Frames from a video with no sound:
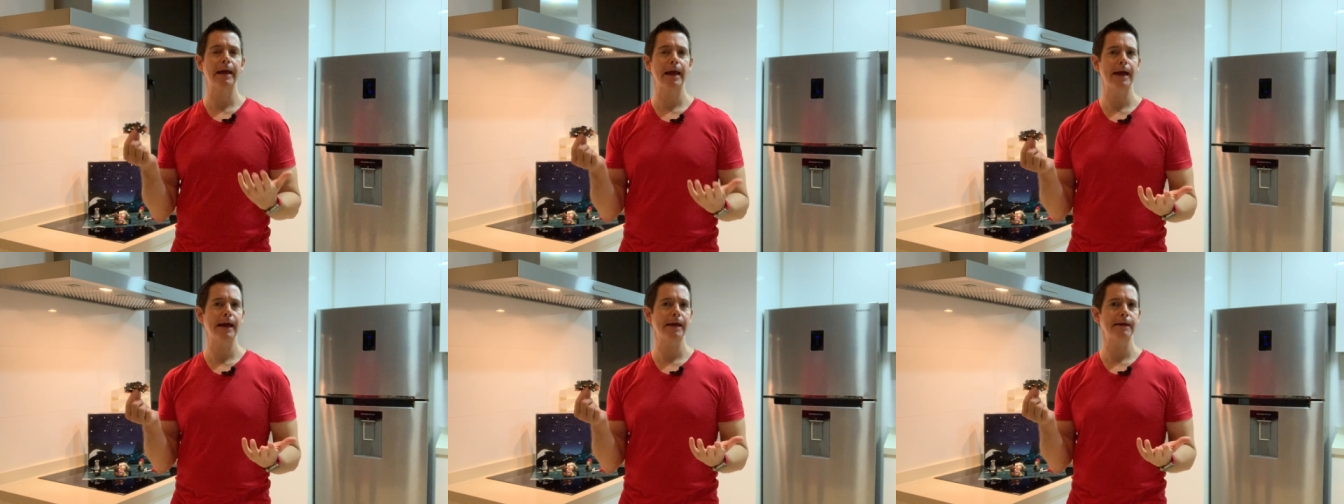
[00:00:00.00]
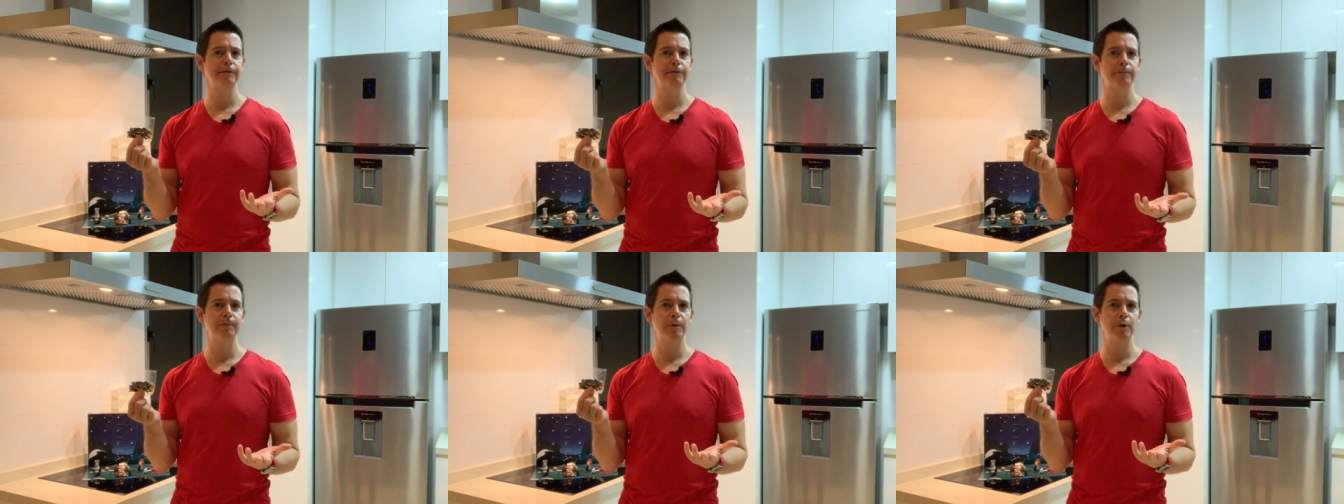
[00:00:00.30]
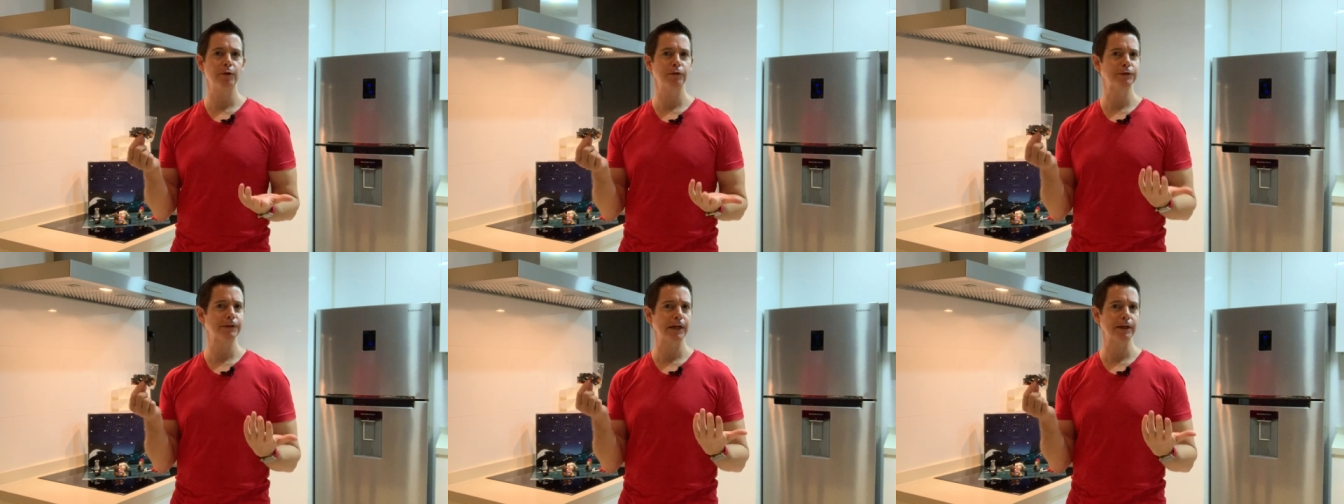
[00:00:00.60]
have
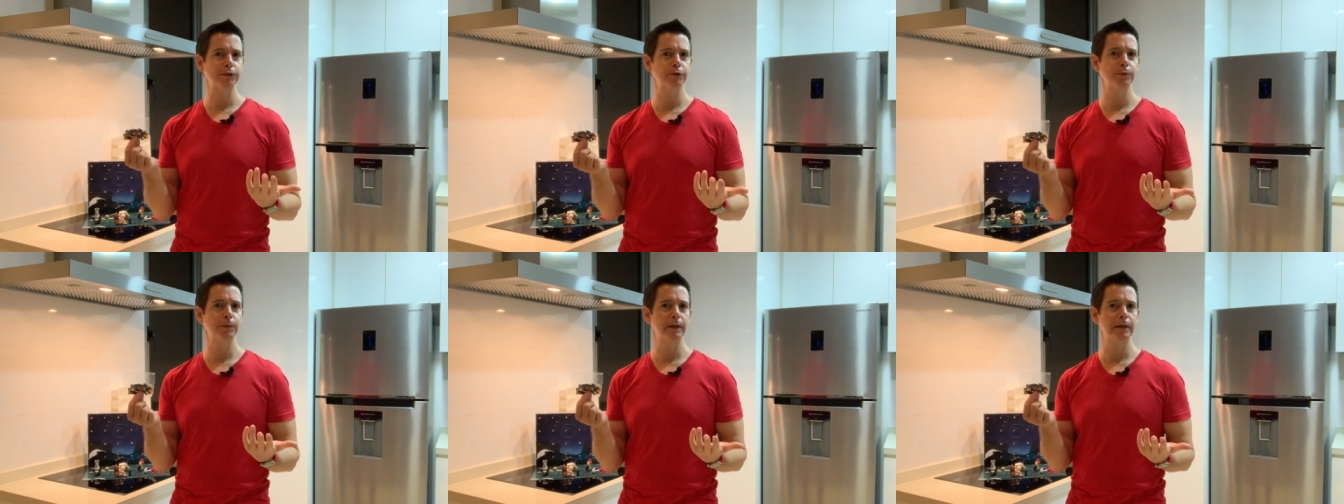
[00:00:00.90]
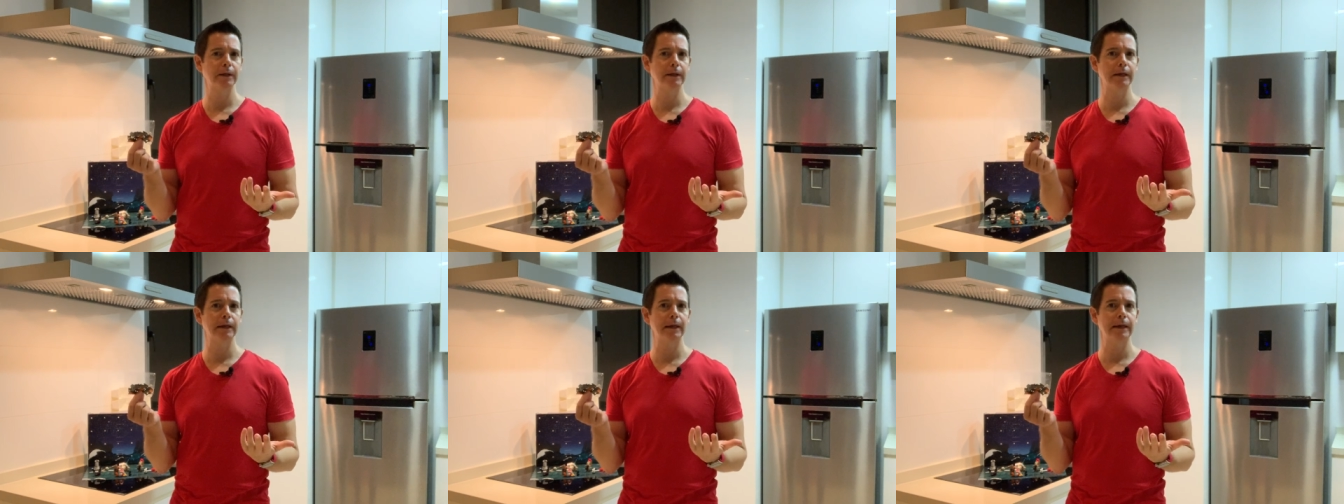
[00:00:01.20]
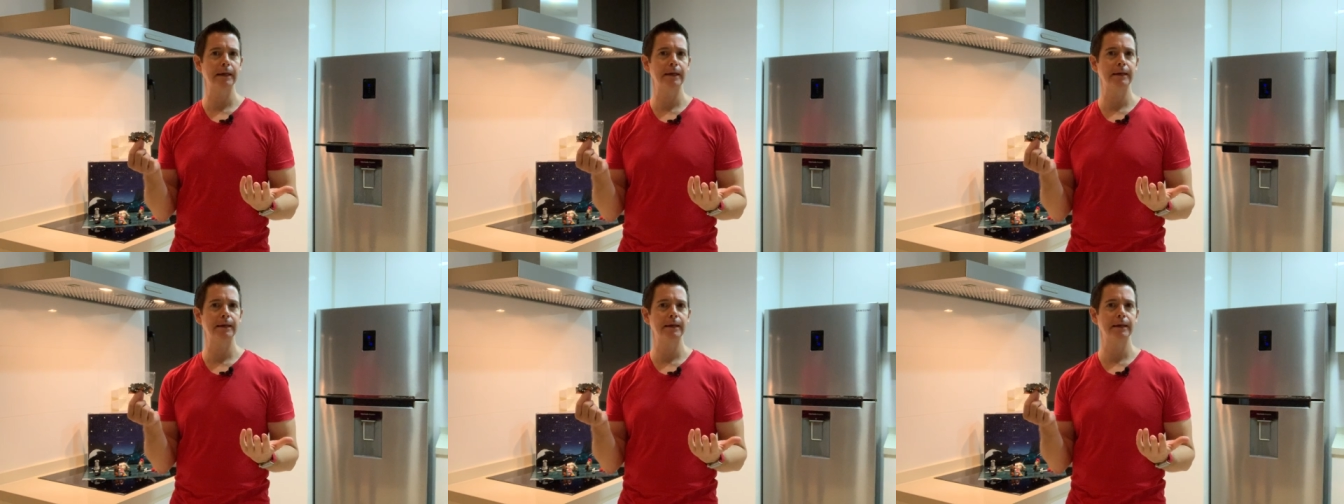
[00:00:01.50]
Poe's X-Wing
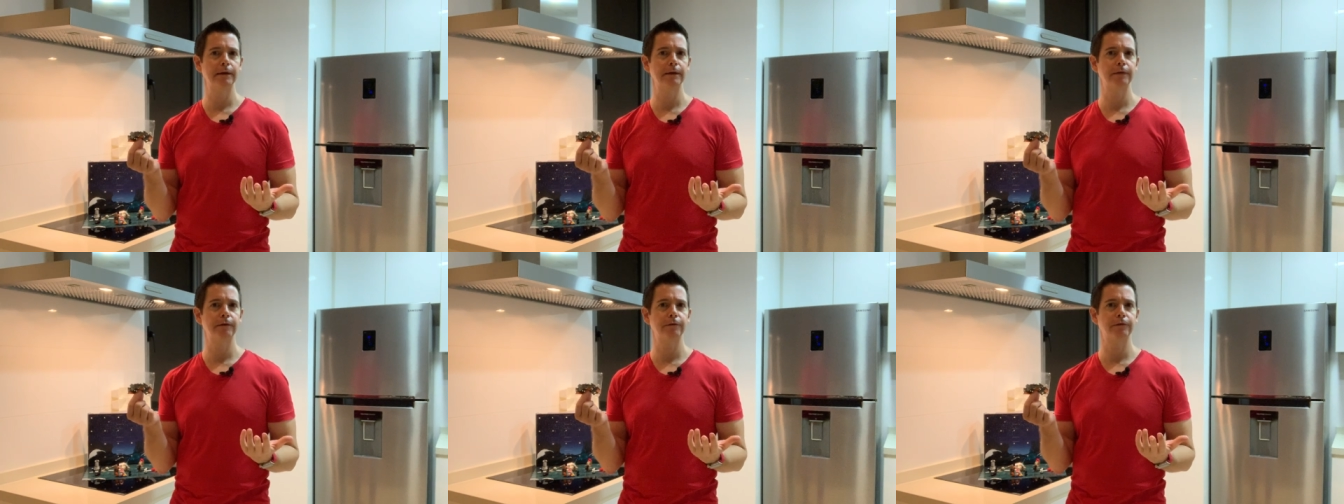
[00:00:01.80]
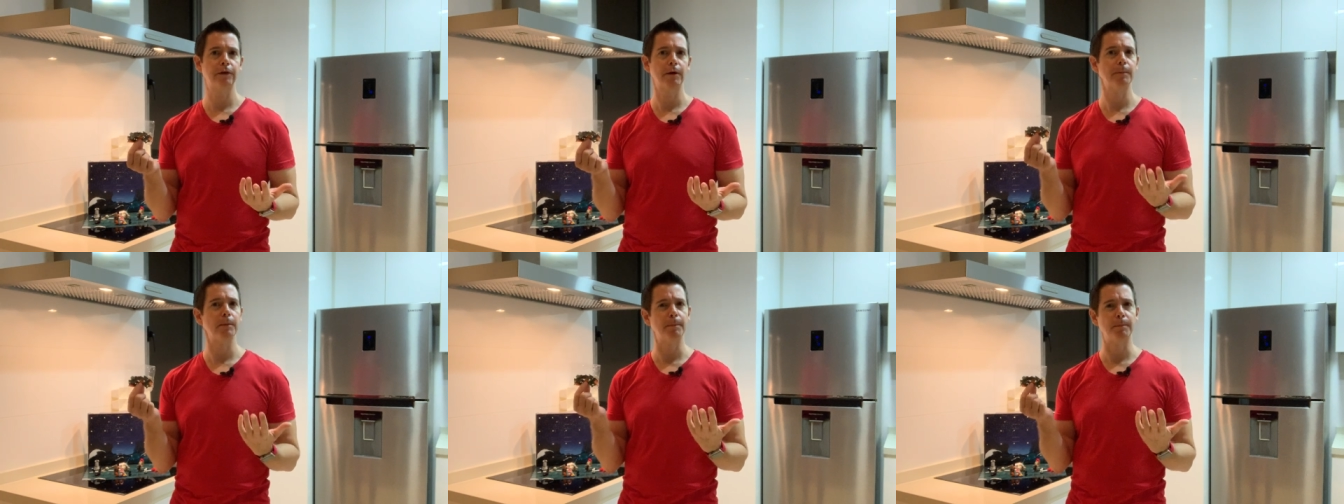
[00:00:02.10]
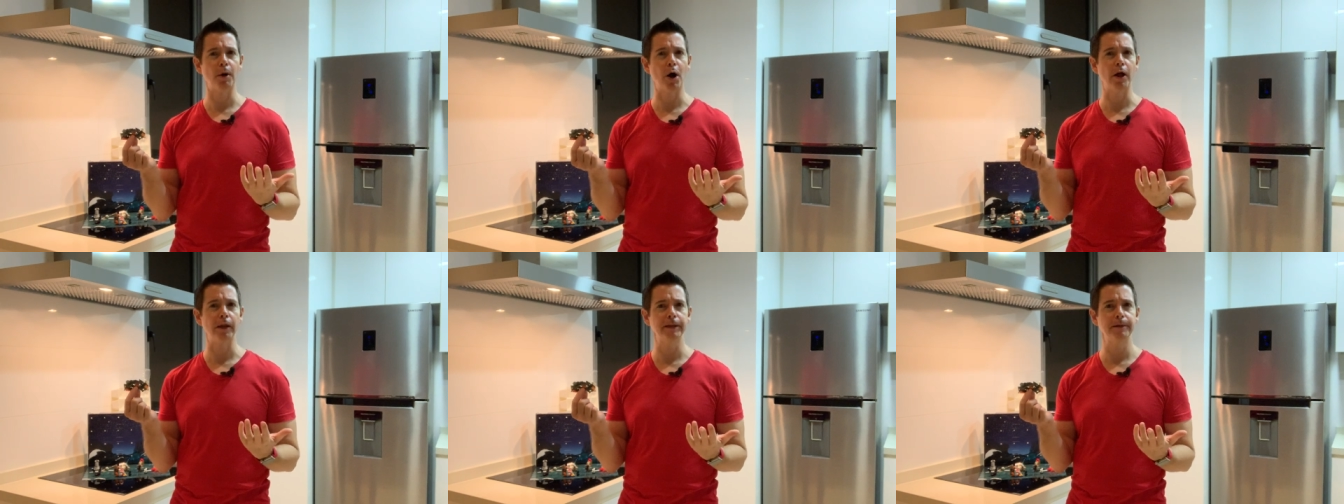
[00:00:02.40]
eh, from a
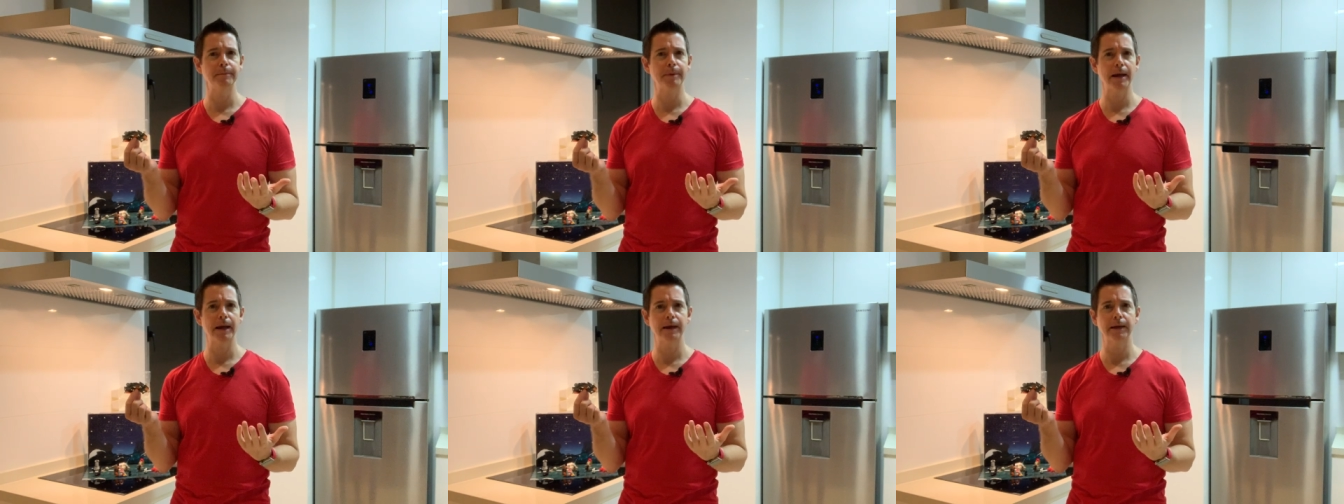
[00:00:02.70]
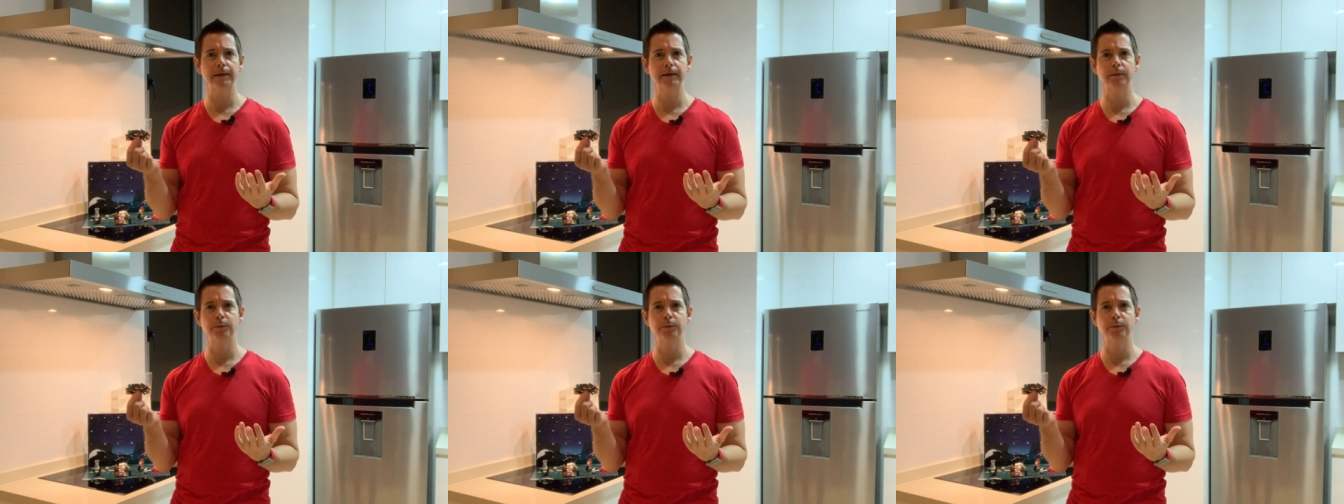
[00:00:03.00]
poly bag,